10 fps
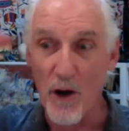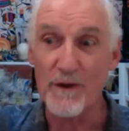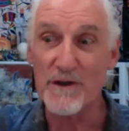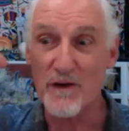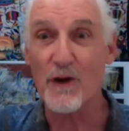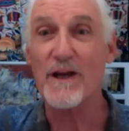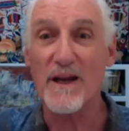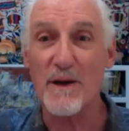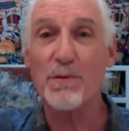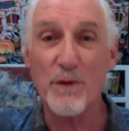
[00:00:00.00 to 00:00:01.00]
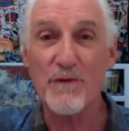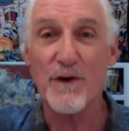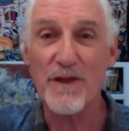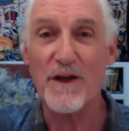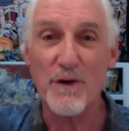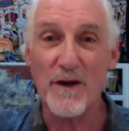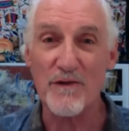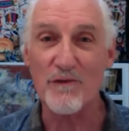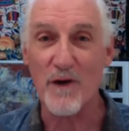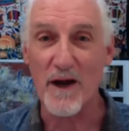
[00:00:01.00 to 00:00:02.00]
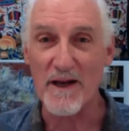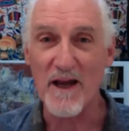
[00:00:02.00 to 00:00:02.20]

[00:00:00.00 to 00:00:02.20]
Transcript: always just looking to prove your theory is right.